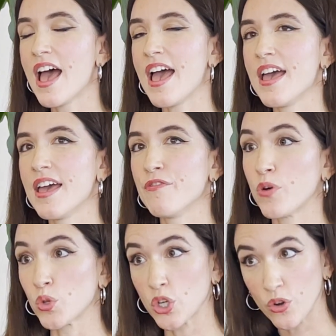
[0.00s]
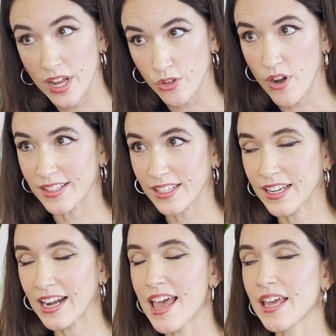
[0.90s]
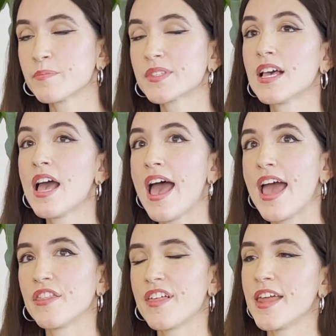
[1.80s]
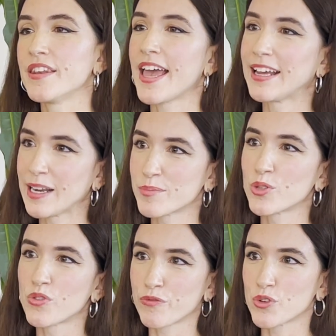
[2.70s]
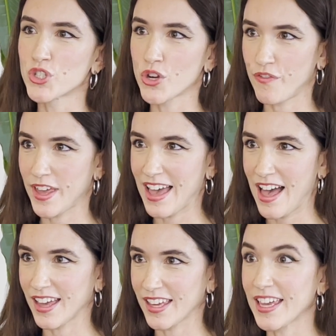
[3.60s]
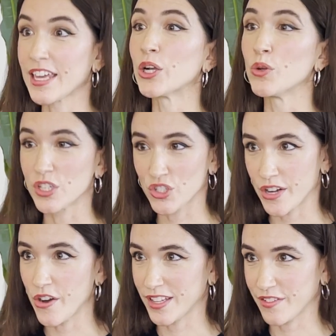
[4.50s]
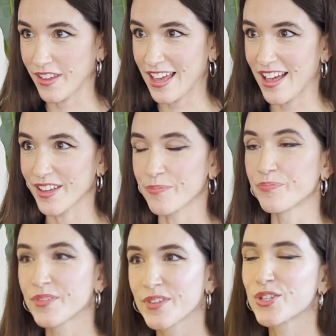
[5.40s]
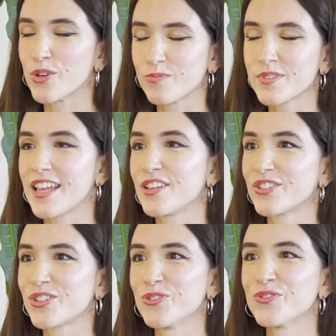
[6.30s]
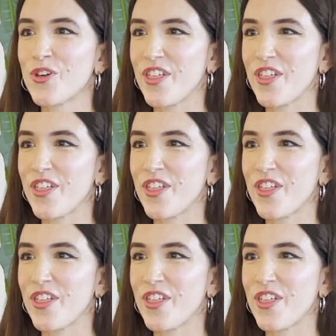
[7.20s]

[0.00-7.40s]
focusing on underwriting and claims, and then a glimpse into the future of AI, including generative AI. So stay tuned for